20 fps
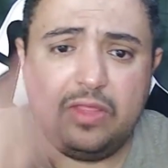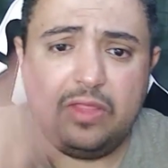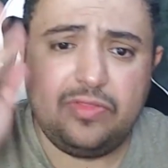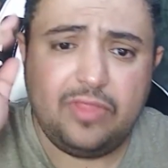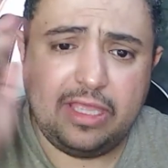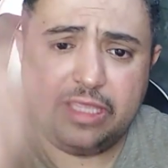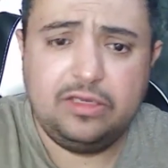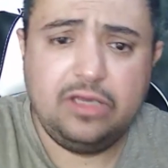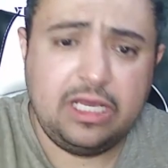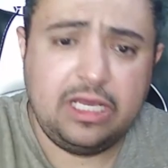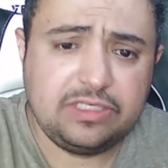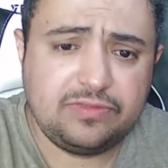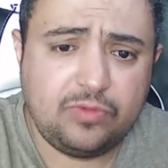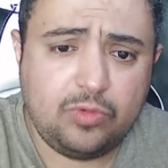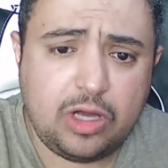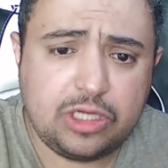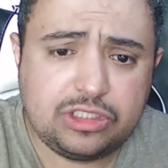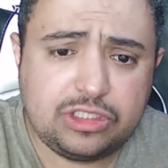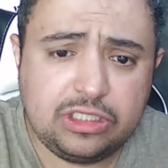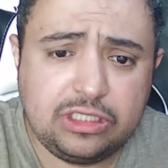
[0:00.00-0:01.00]
Thank you guys for
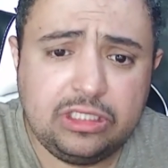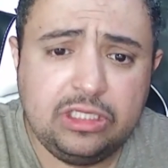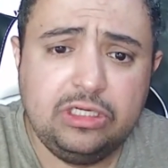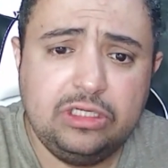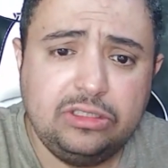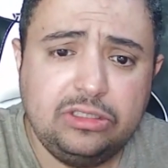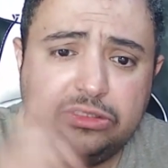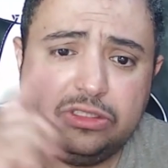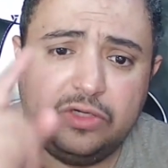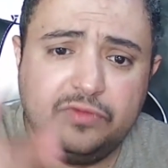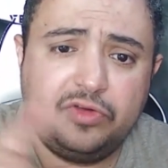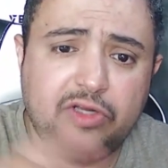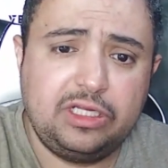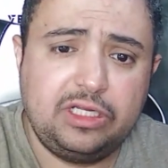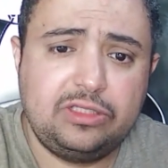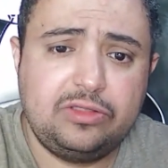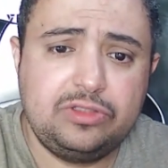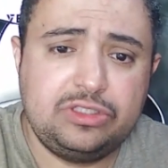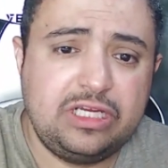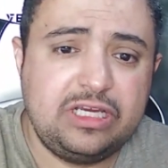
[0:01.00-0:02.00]
watching. Don't
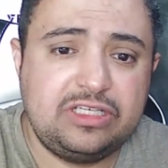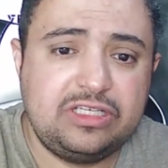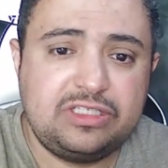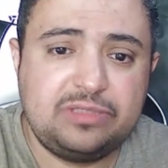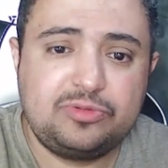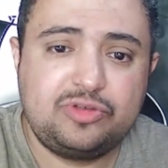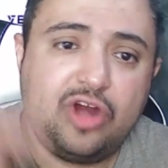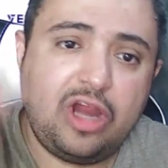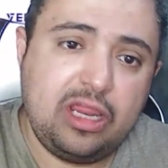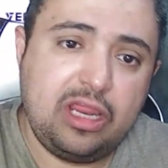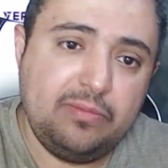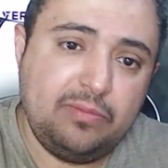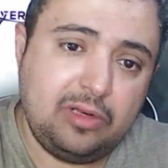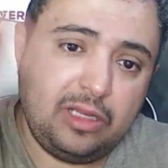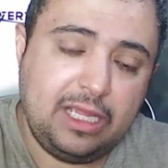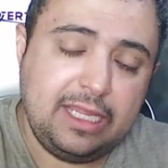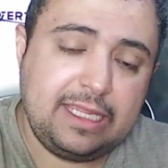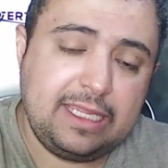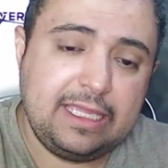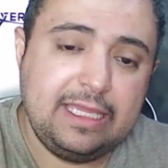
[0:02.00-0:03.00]
forget to share, subscribe,
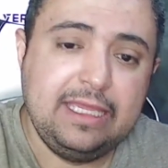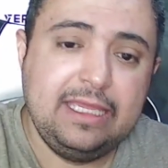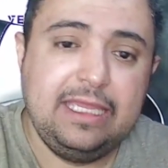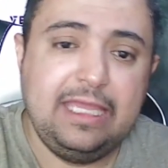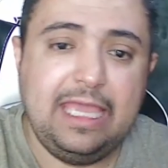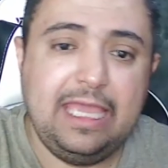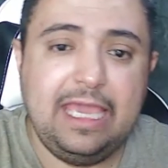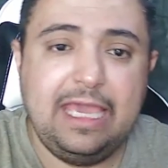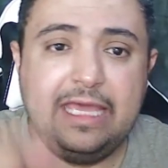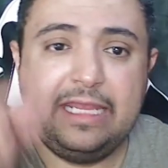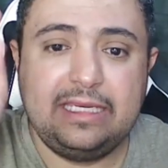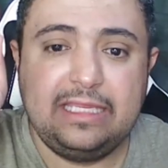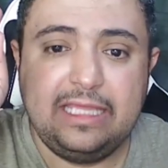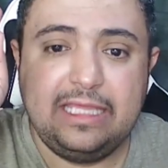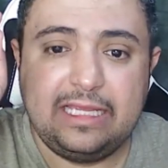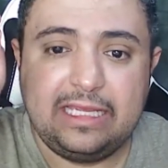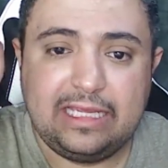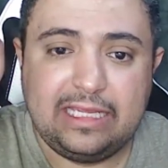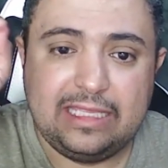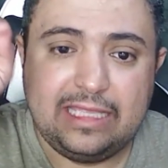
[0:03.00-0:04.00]
like, and
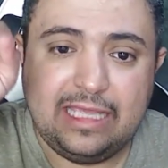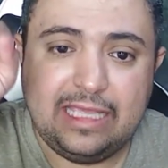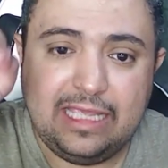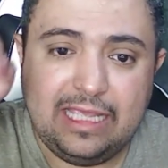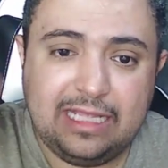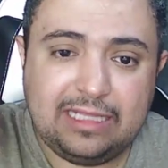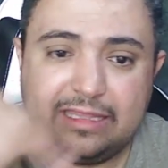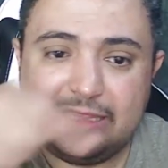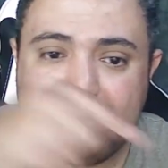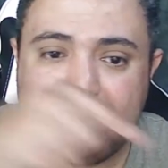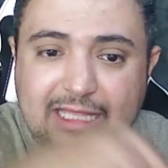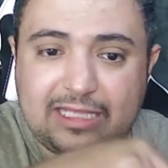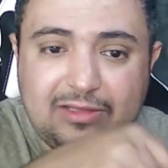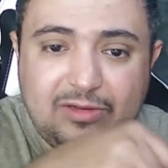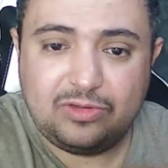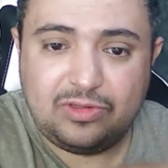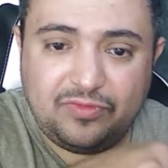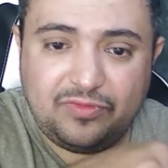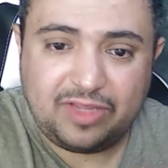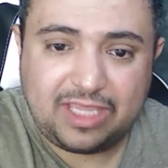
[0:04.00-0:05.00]
hit that
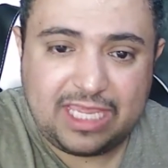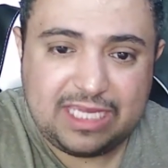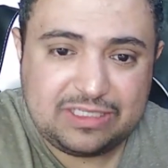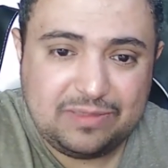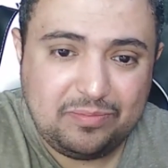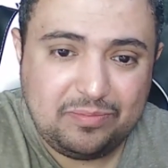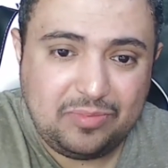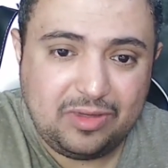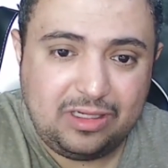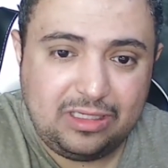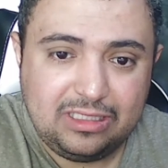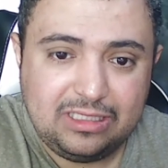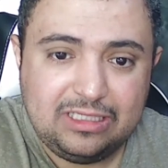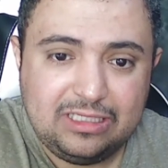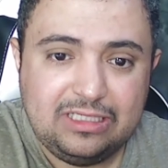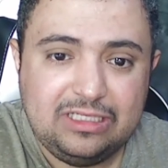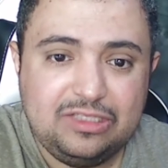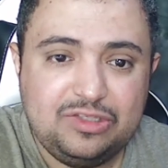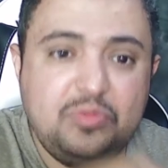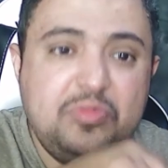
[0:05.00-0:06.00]
notification bell
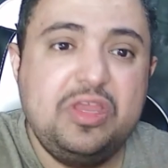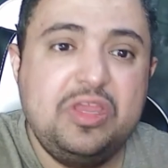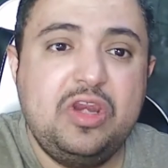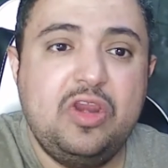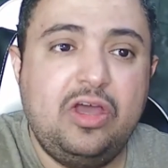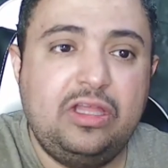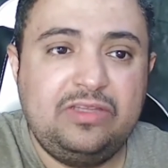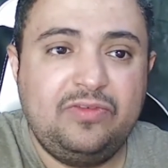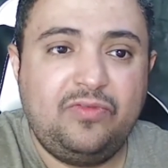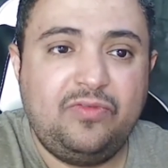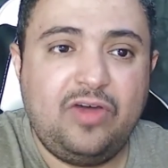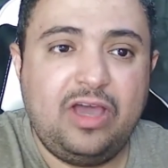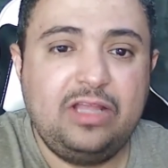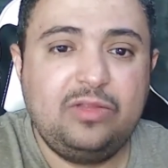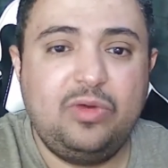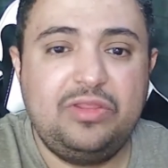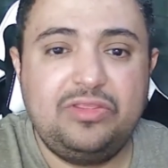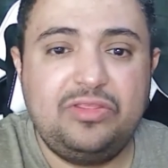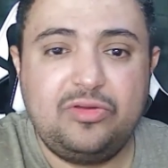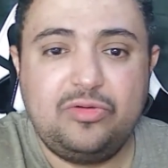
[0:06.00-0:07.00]
to be notified
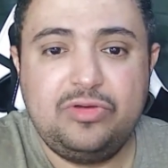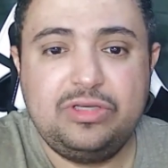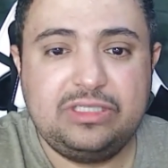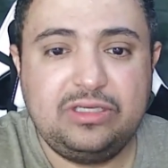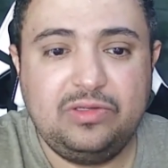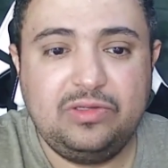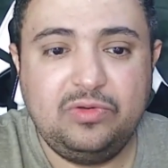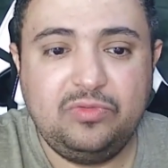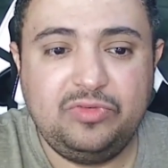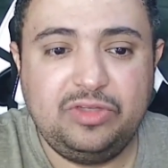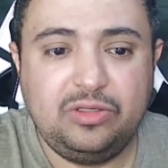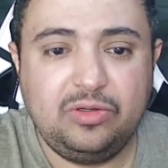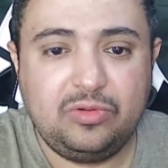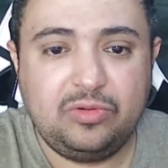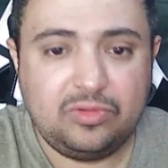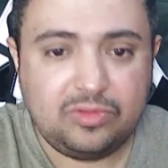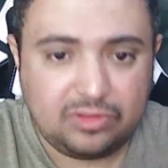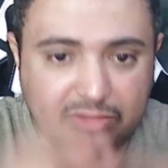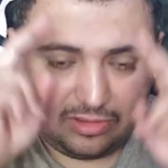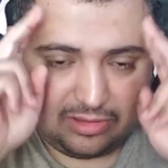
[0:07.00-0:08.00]
when there is a new video.
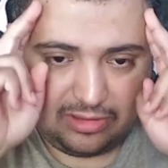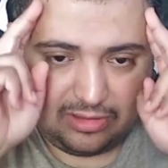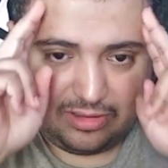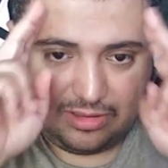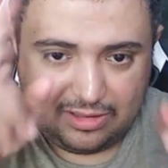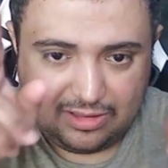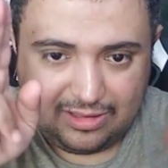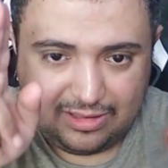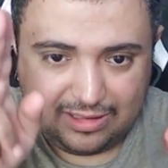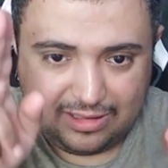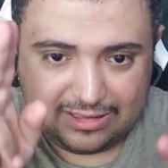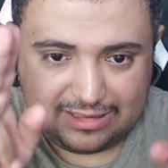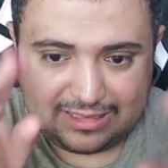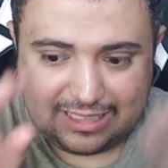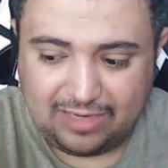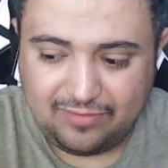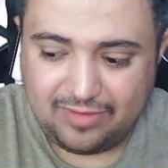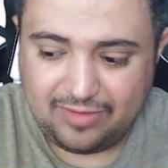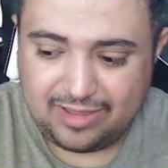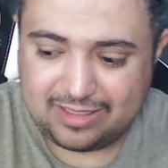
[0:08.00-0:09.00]

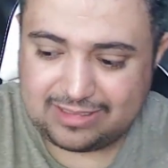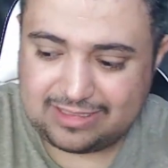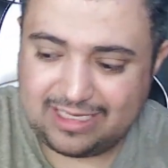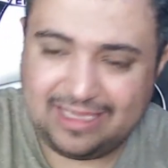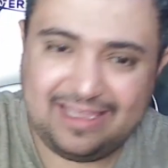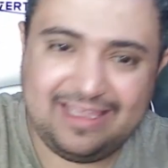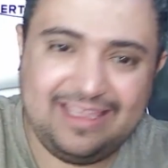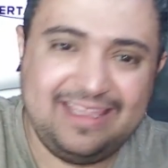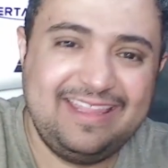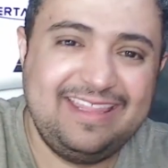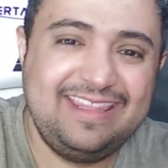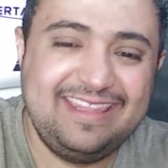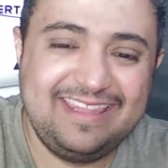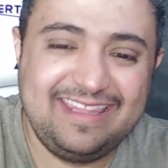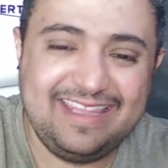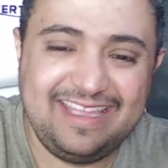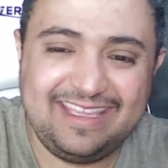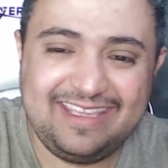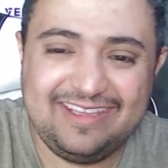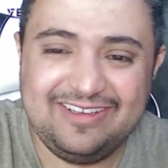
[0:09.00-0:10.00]
Hasta la vista.
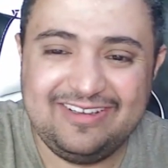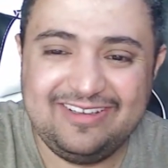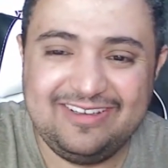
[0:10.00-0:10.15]
Thank you.